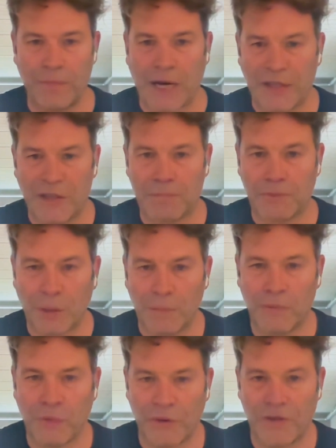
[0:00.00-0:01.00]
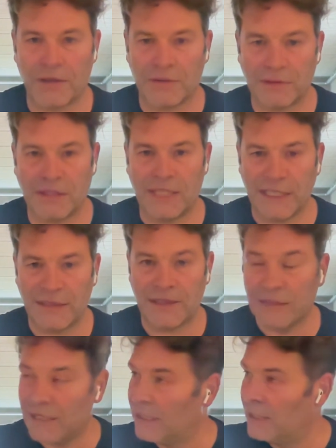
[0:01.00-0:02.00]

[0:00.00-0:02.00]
minor problem with the data.